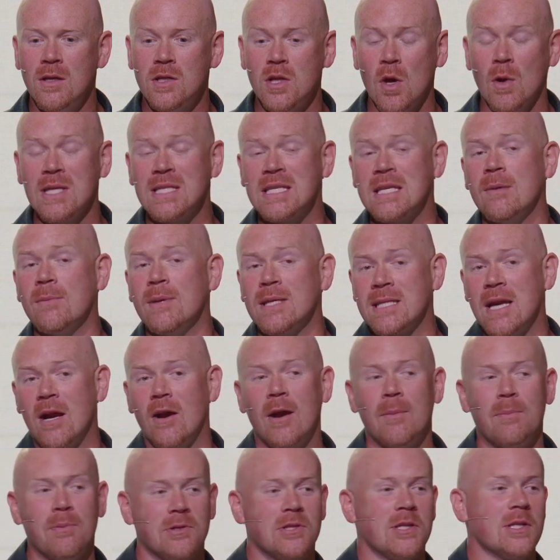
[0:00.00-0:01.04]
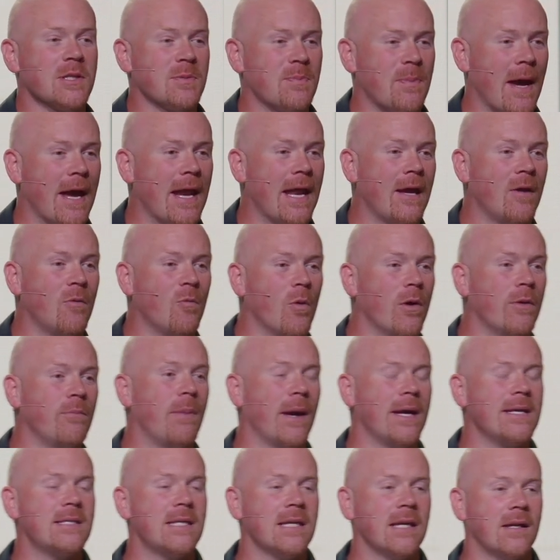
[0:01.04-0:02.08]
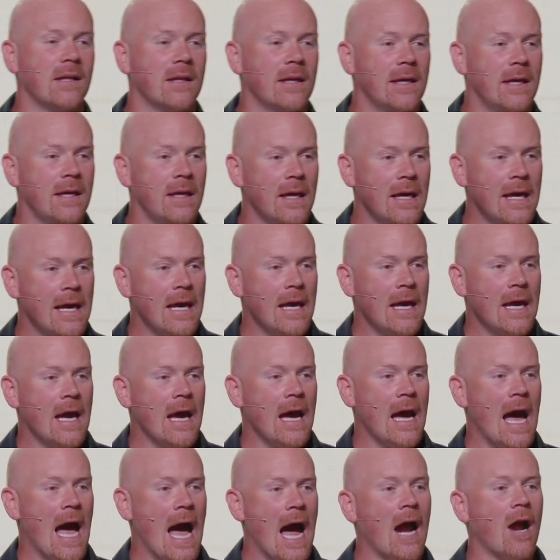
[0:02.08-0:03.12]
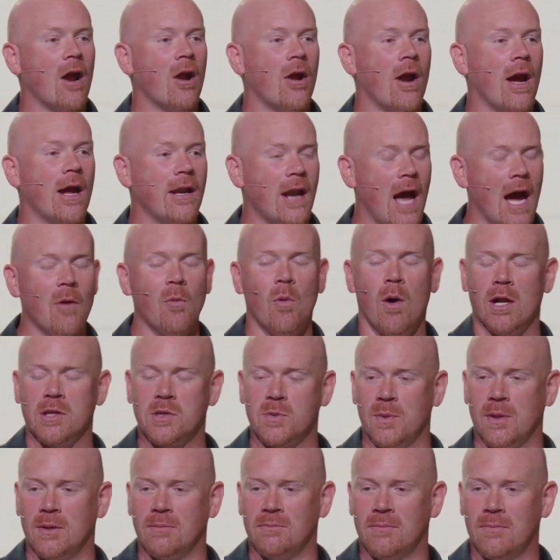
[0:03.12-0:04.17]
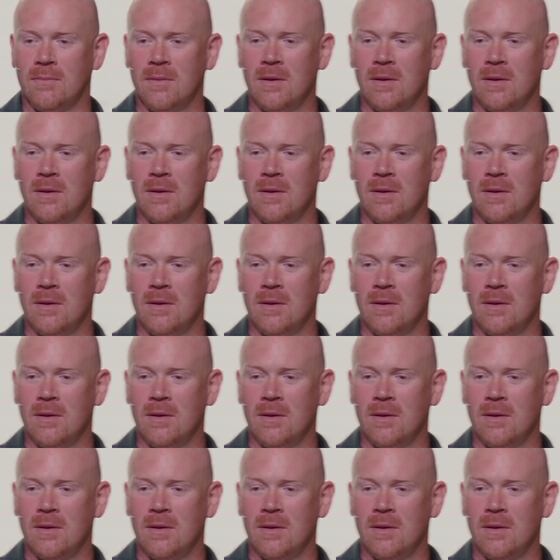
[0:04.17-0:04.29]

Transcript: So a cemetery participating would basically hire a night watchman